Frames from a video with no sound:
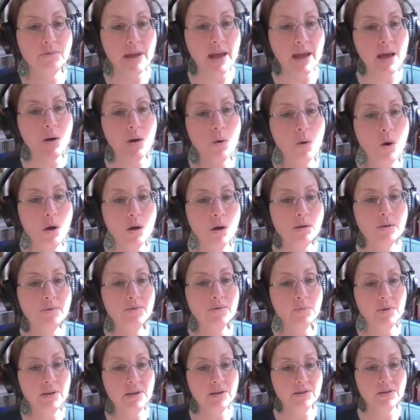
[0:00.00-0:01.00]
that or all of
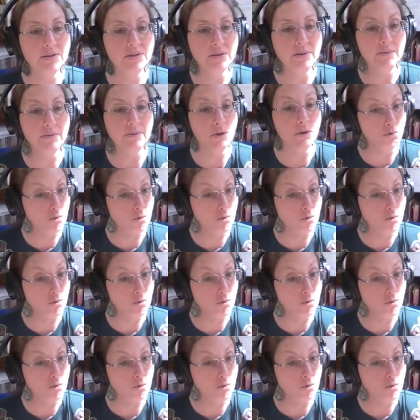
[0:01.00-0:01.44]
the pieces of the